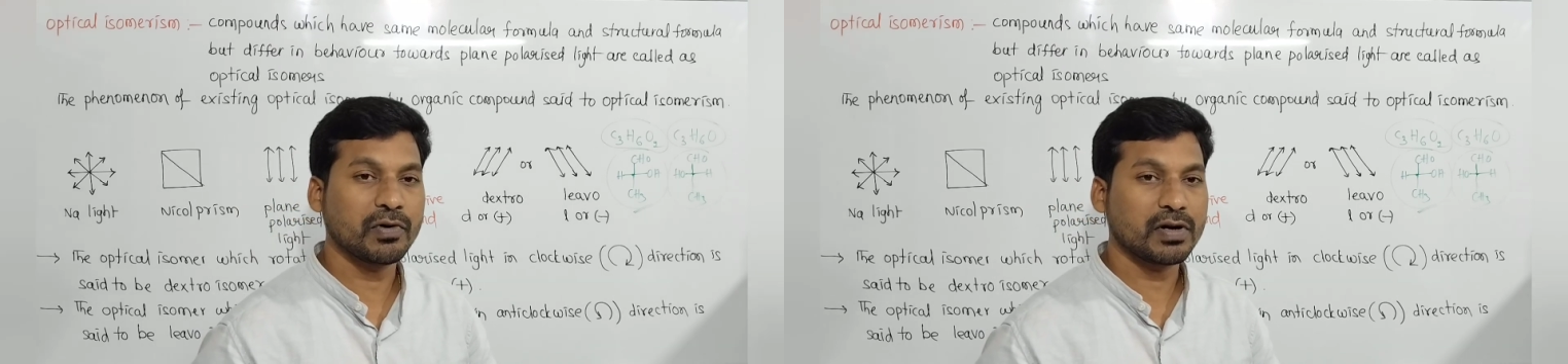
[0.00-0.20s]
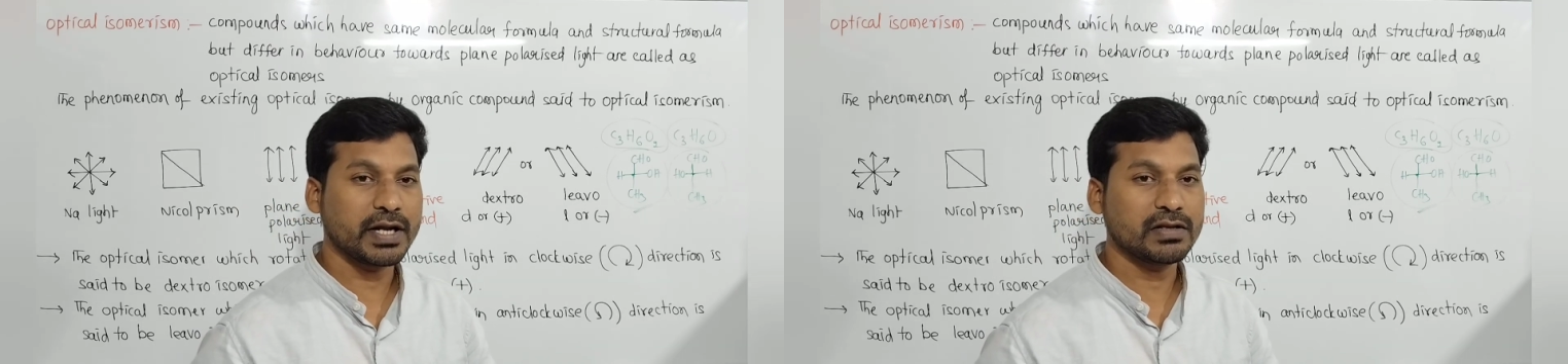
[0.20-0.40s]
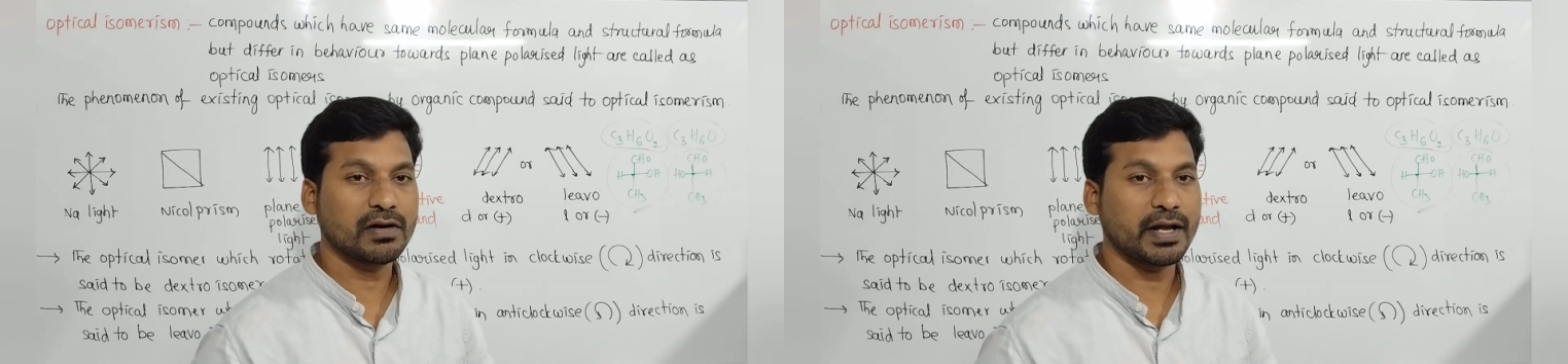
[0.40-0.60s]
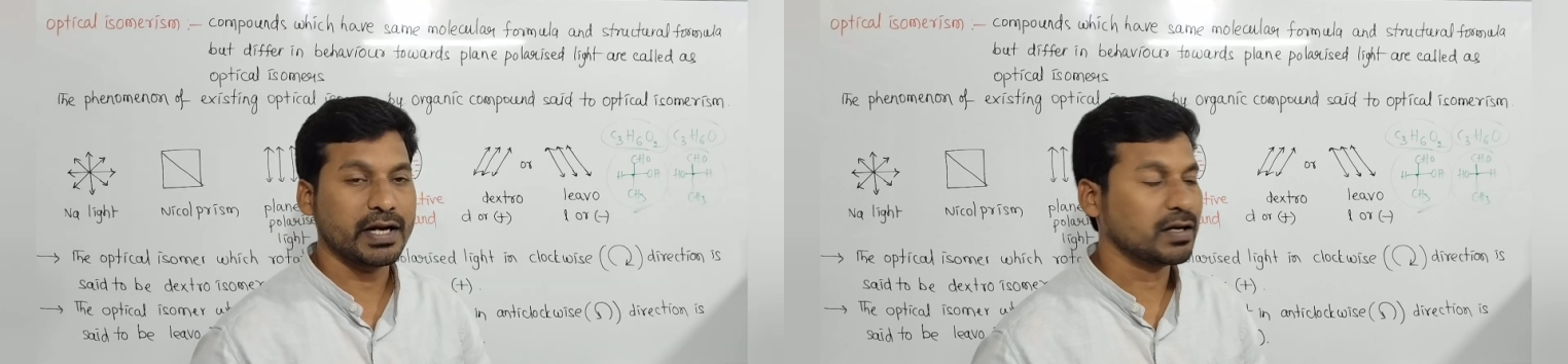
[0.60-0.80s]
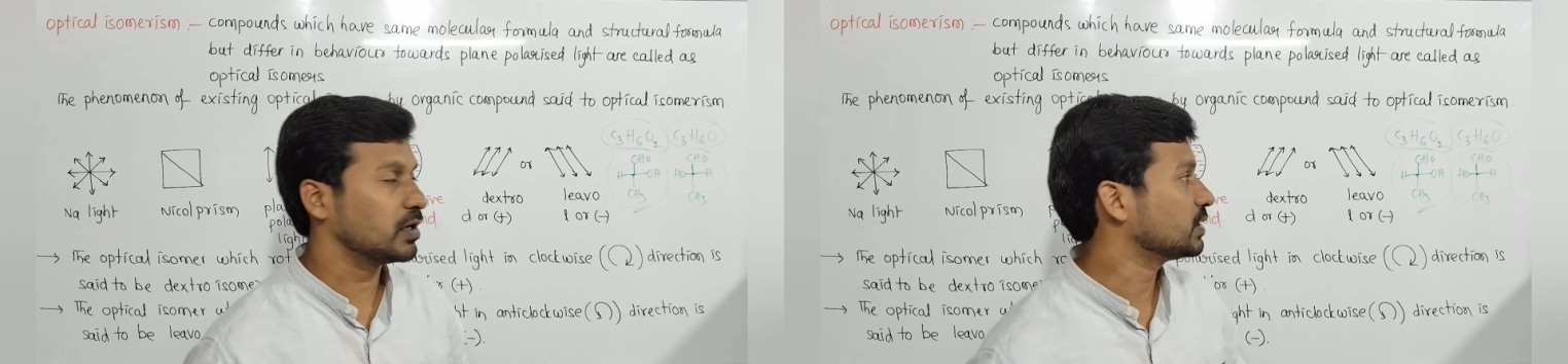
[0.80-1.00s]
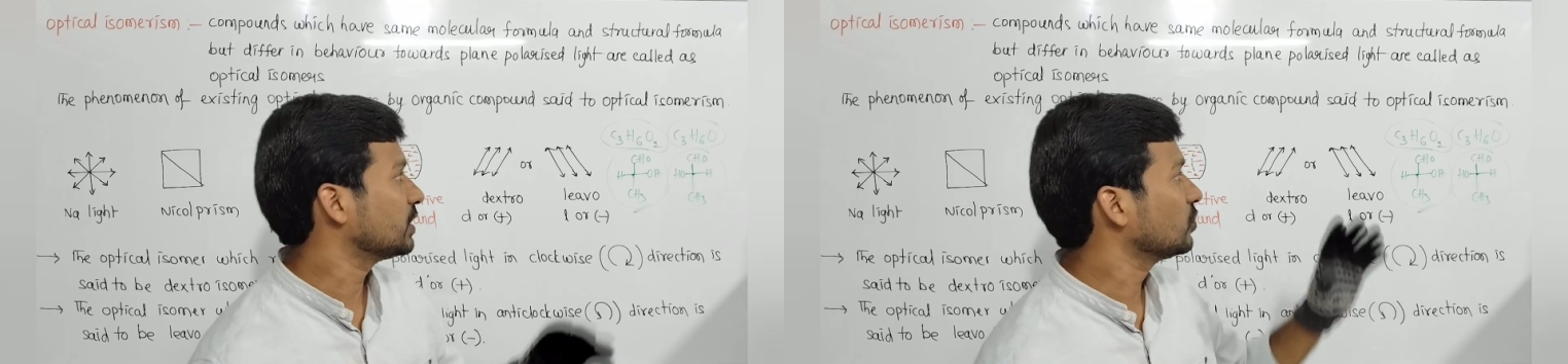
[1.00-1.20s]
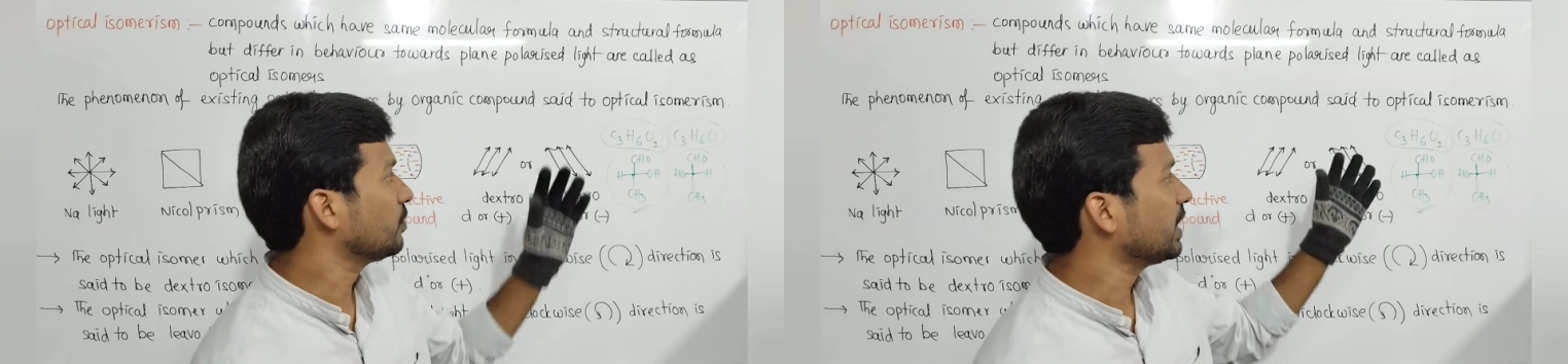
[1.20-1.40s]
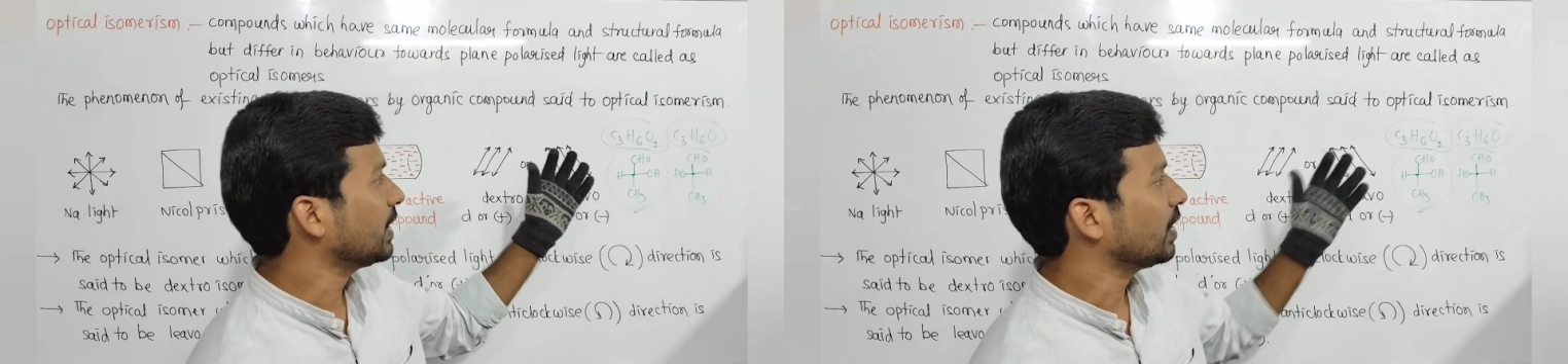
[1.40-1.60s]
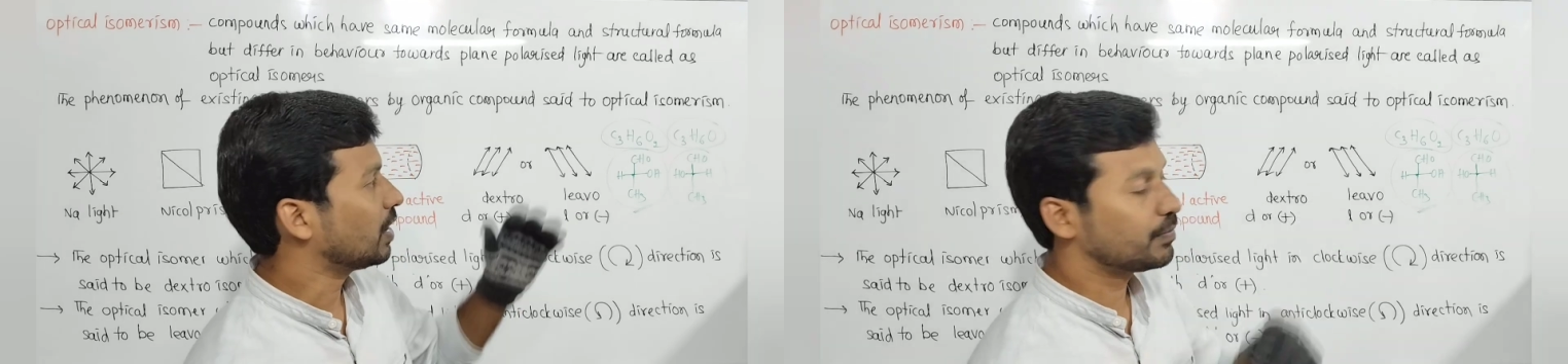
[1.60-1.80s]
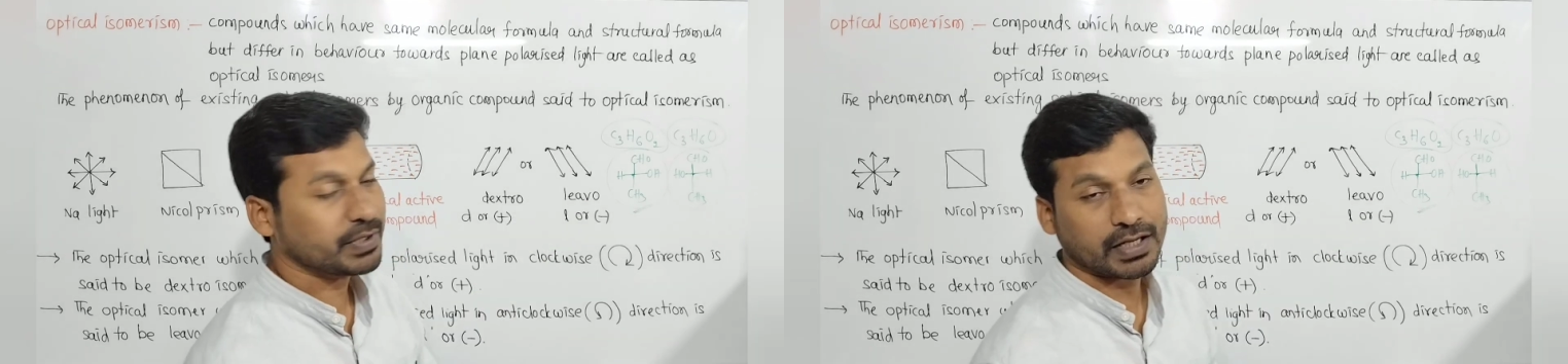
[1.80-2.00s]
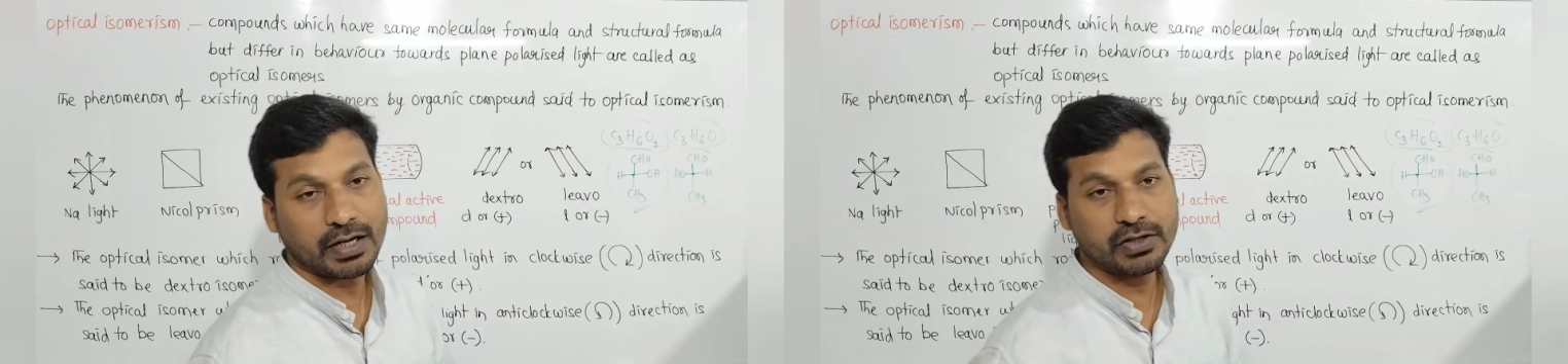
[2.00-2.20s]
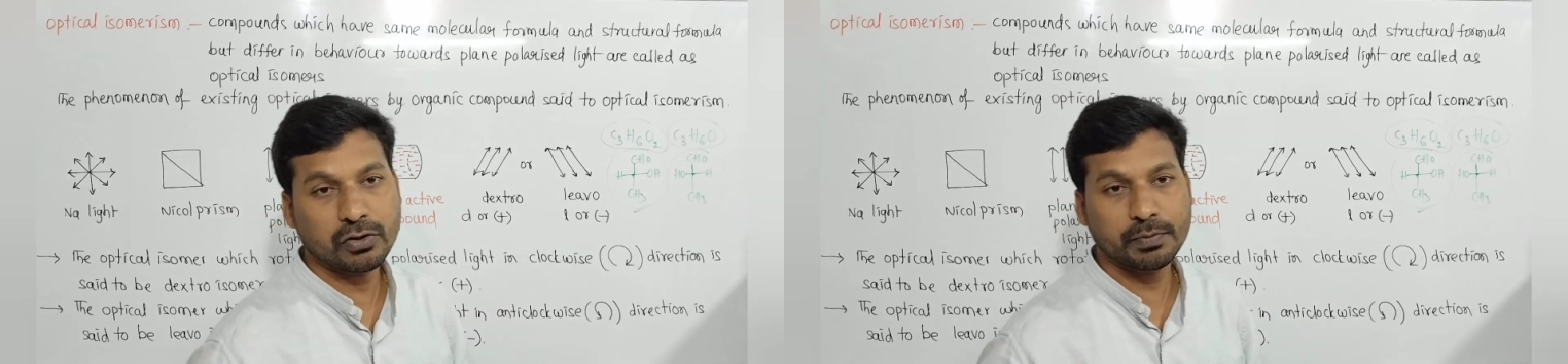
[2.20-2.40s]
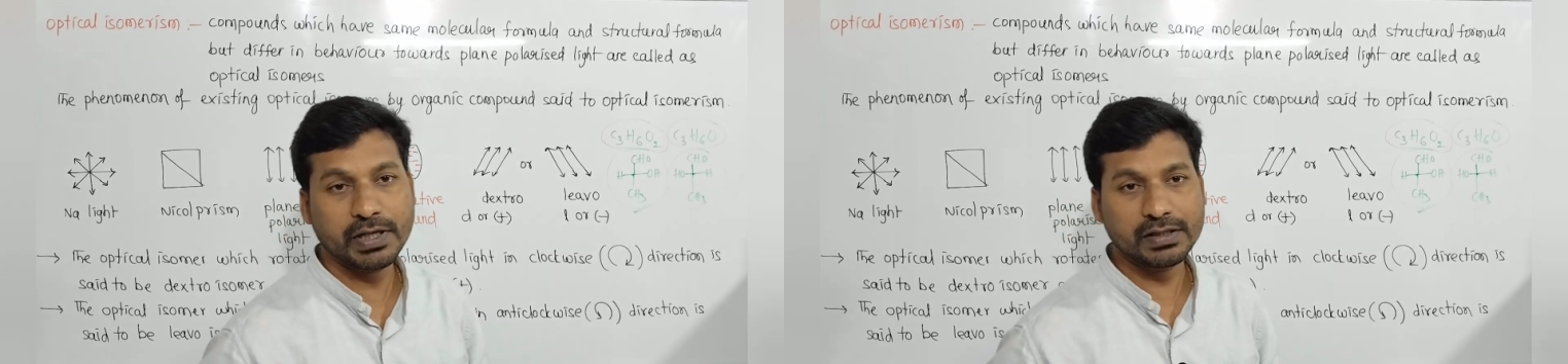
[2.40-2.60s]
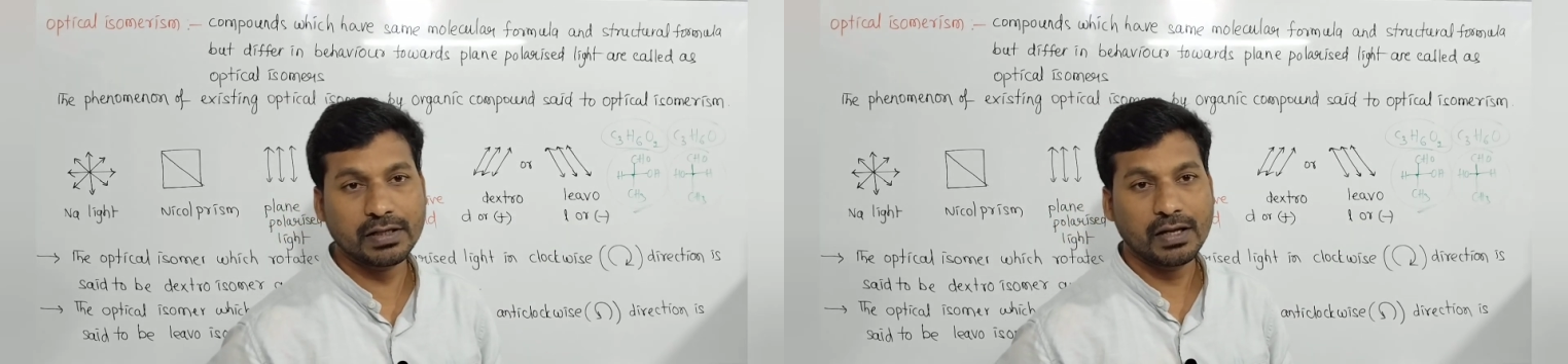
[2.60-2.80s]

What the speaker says: polarized light are said to be optical isomers,